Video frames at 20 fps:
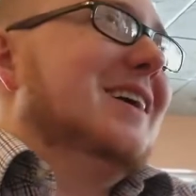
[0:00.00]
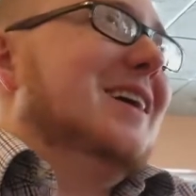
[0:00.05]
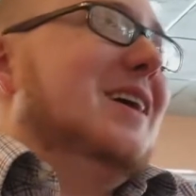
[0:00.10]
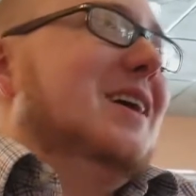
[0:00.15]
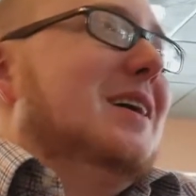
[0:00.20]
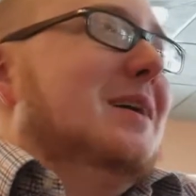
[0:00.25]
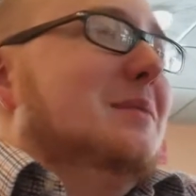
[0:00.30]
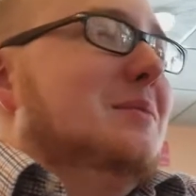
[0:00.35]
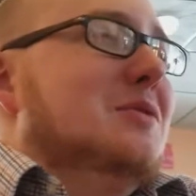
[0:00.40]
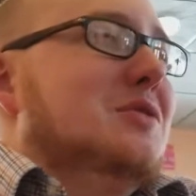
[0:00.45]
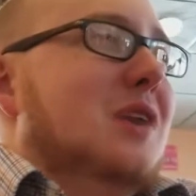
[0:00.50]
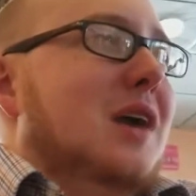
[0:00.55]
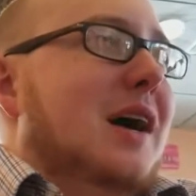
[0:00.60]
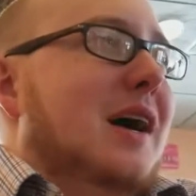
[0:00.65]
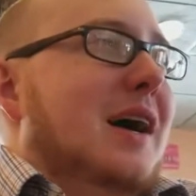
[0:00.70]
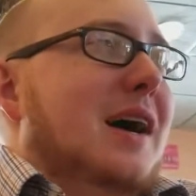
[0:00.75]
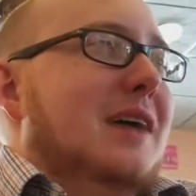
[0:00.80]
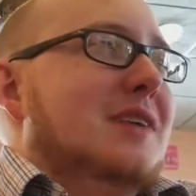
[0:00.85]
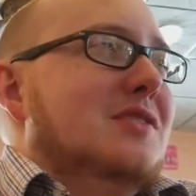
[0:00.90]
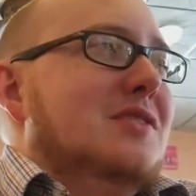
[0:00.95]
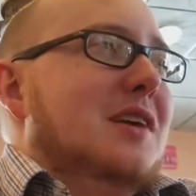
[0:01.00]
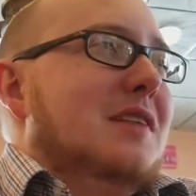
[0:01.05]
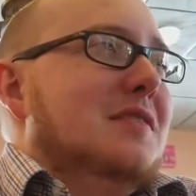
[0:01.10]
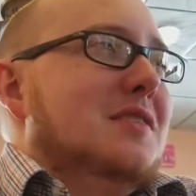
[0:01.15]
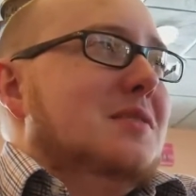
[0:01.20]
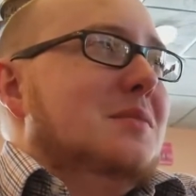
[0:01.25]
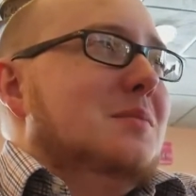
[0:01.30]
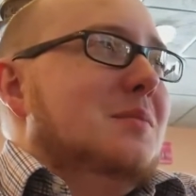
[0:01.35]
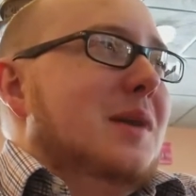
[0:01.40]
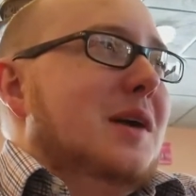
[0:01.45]
So I just
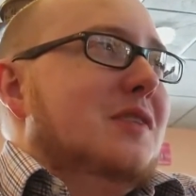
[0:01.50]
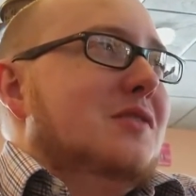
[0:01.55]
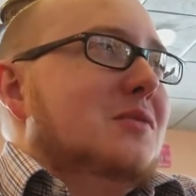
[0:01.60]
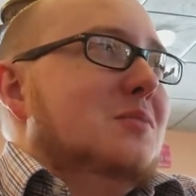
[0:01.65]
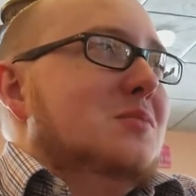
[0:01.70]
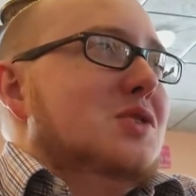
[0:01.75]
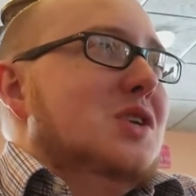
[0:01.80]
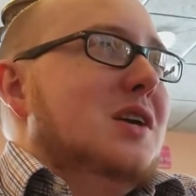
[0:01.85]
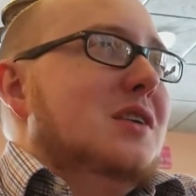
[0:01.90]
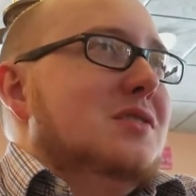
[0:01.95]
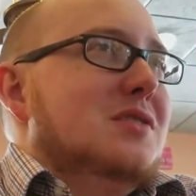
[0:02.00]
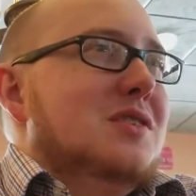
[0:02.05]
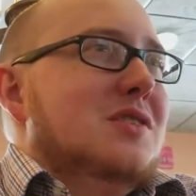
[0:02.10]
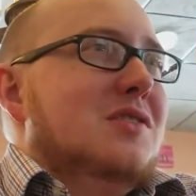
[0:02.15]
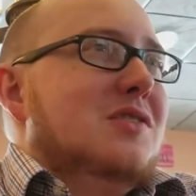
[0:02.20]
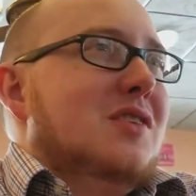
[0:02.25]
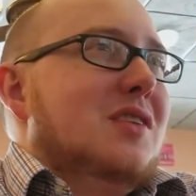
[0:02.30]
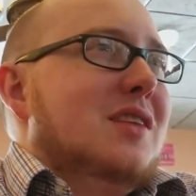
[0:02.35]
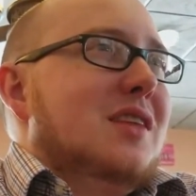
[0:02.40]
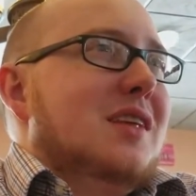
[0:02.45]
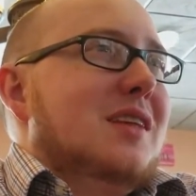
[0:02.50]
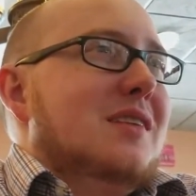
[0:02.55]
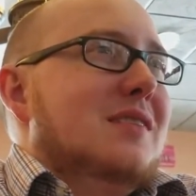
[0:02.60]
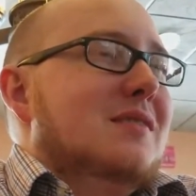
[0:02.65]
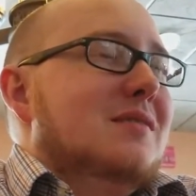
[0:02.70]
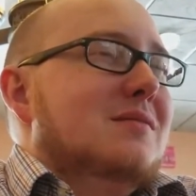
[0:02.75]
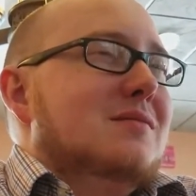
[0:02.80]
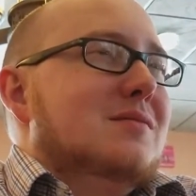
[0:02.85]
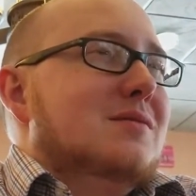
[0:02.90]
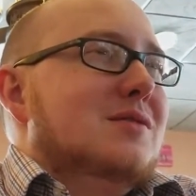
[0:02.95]
had to make some changes
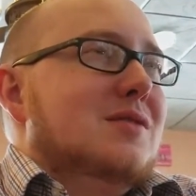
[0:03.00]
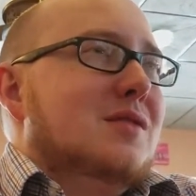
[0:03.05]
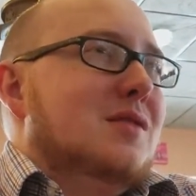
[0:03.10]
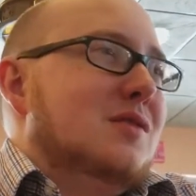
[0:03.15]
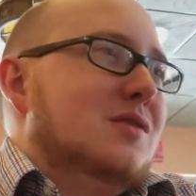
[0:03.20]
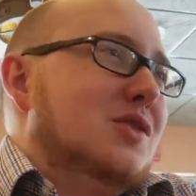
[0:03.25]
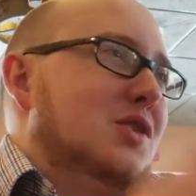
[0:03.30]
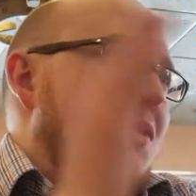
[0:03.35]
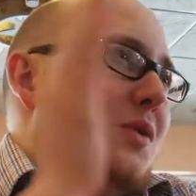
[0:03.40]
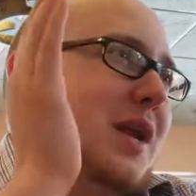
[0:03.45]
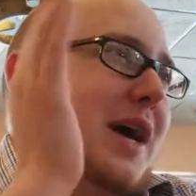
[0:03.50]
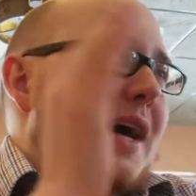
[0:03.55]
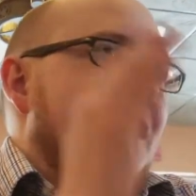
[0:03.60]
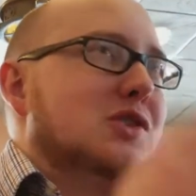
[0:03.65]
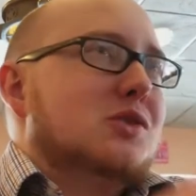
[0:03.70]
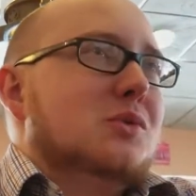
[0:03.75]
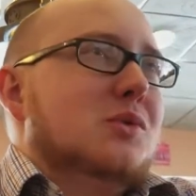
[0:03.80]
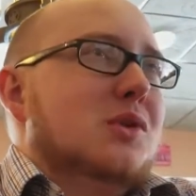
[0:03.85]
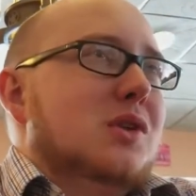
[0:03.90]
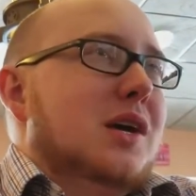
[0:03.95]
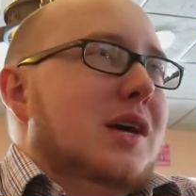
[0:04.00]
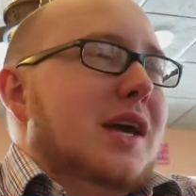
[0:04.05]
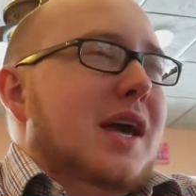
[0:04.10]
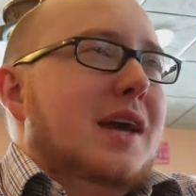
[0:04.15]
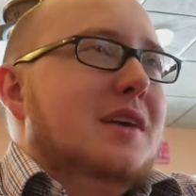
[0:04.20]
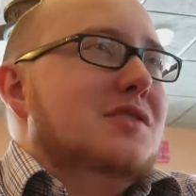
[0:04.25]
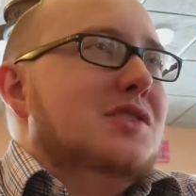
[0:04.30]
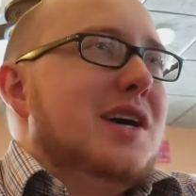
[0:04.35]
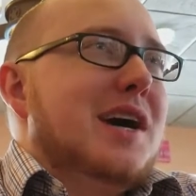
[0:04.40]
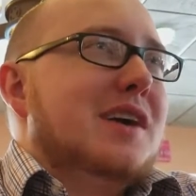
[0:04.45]
and do an actual like
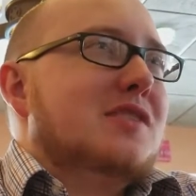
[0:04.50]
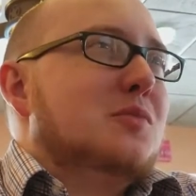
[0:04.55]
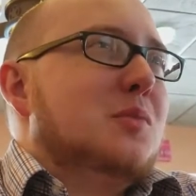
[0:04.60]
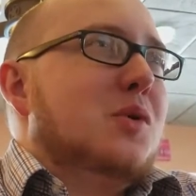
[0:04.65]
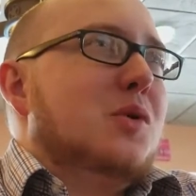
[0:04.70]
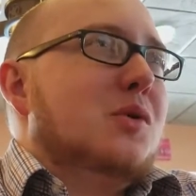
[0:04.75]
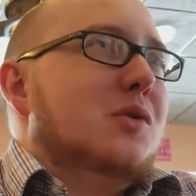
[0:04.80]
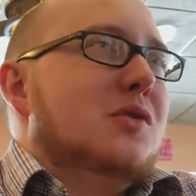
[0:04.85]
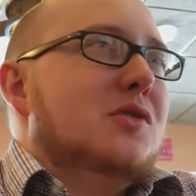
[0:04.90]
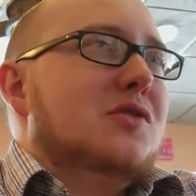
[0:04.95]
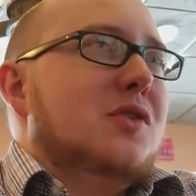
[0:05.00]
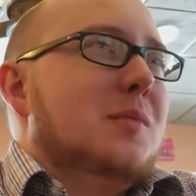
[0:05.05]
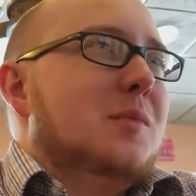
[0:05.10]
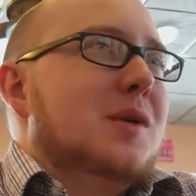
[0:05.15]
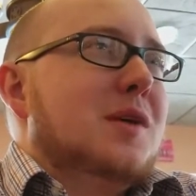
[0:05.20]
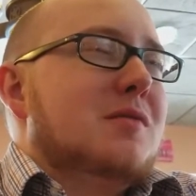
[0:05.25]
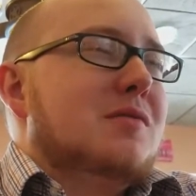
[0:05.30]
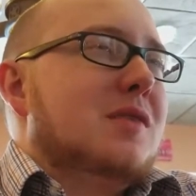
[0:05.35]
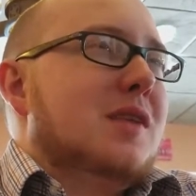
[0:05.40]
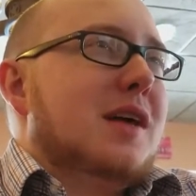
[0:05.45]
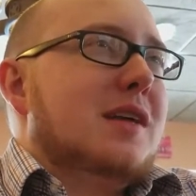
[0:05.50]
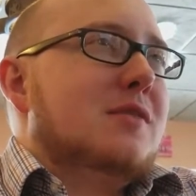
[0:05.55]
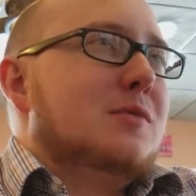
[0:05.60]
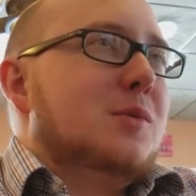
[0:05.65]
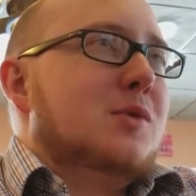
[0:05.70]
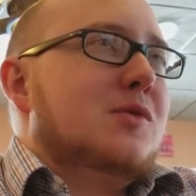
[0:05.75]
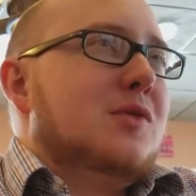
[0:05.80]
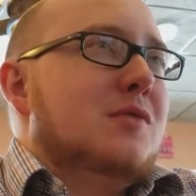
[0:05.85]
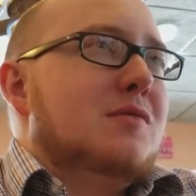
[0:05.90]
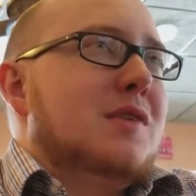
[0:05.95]
Ajax pull or something for that
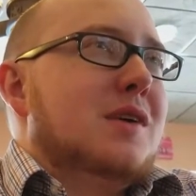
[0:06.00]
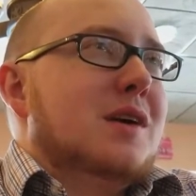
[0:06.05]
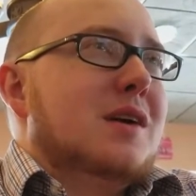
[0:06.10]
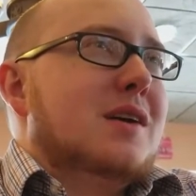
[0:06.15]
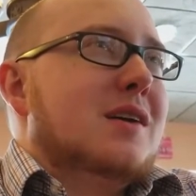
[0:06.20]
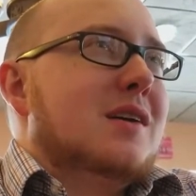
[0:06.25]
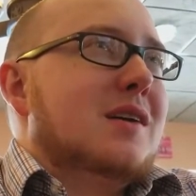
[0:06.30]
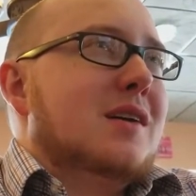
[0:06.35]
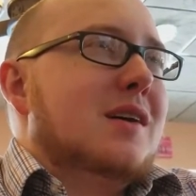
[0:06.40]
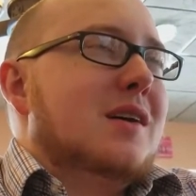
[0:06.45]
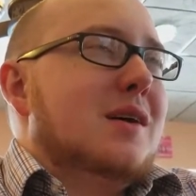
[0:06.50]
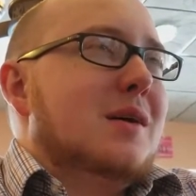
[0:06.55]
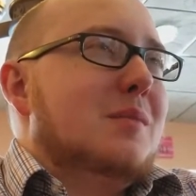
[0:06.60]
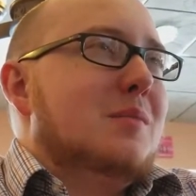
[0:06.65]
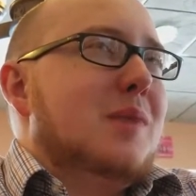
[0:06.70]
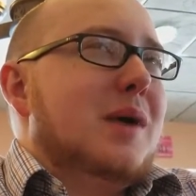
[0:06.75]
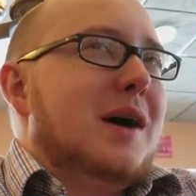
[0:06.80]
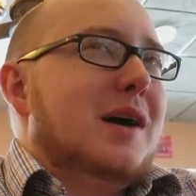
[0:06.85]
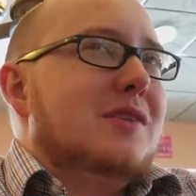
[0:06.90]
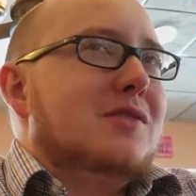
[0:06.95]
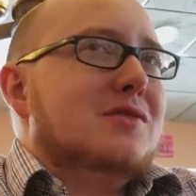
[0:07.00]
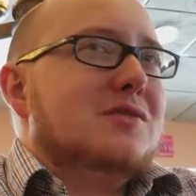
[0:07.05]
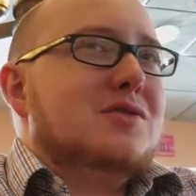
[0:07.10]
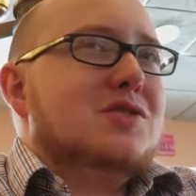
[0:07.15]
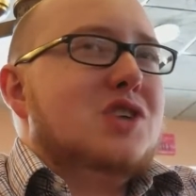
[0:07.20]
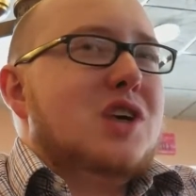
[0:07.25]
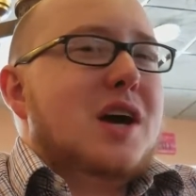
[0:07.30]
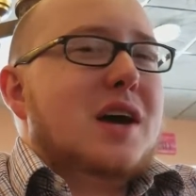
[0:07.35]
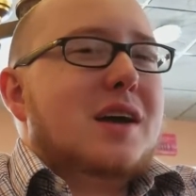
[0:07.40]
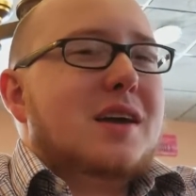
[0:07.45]
specific buy
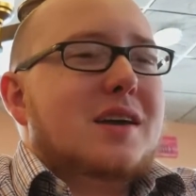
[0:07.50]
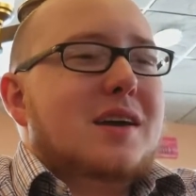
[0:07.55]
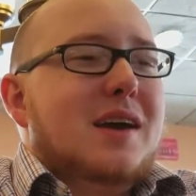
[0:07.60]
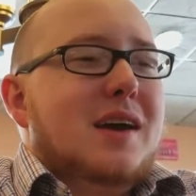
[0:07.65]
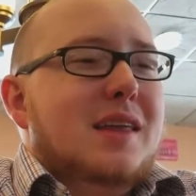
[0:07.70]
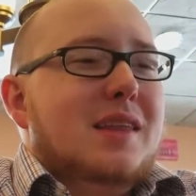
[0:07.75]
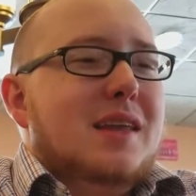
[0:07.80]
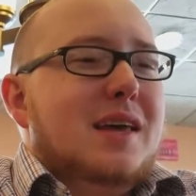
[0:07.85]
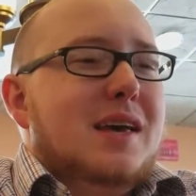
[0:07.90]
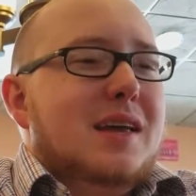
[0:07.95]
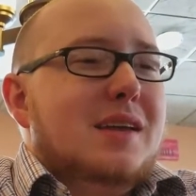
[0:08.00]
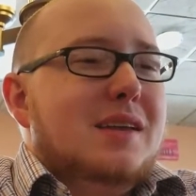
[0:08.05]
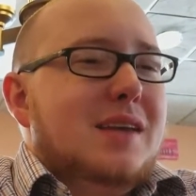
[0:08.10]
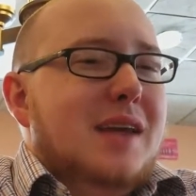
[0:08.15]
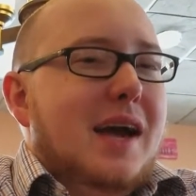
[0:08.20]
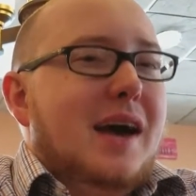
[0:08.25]
check. And then,